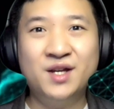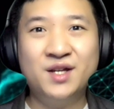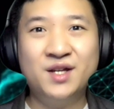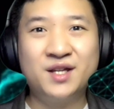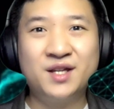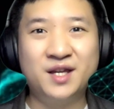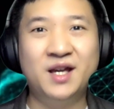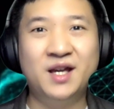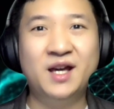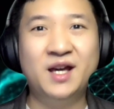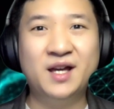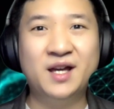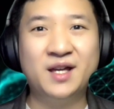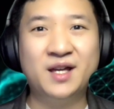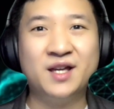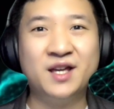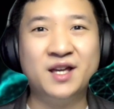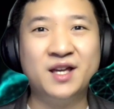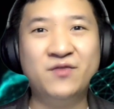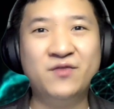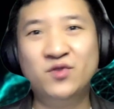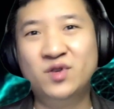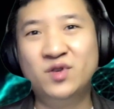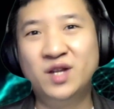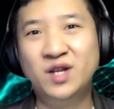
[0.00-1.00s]
Okay,
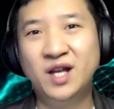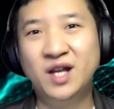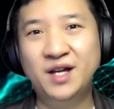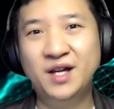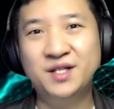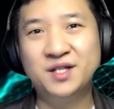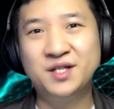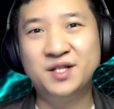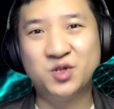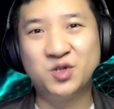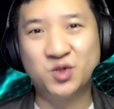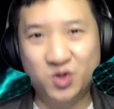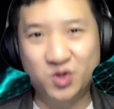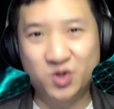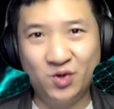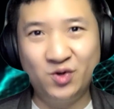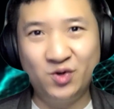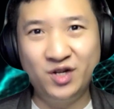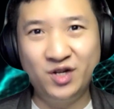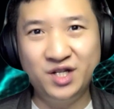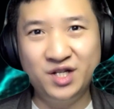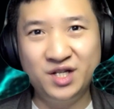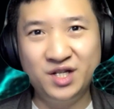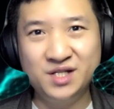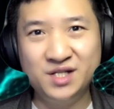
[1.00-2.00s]
if you like the
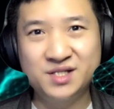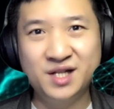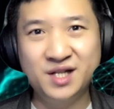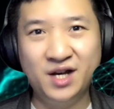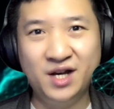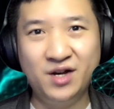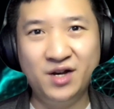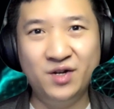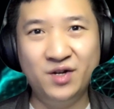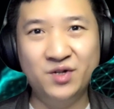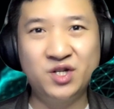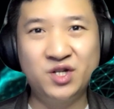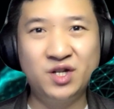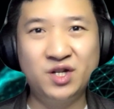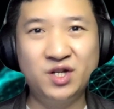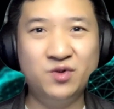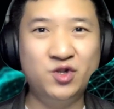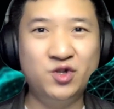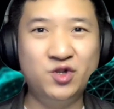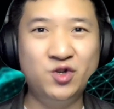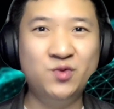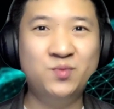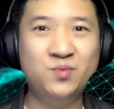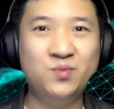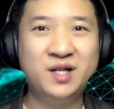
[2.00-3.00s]
tutorial just now I shared
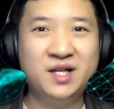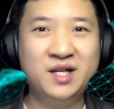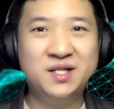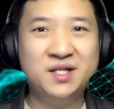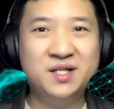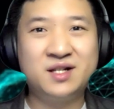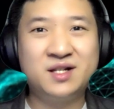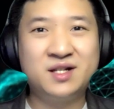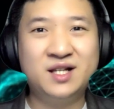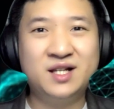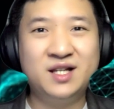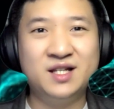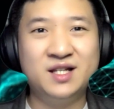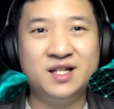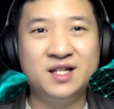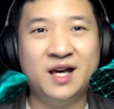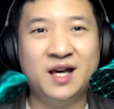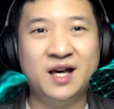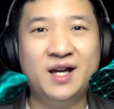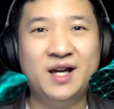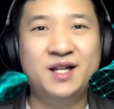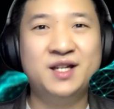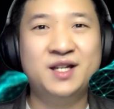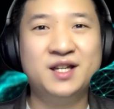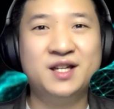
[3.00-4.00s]
with you, please click
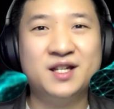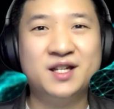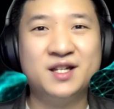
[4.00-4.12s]
like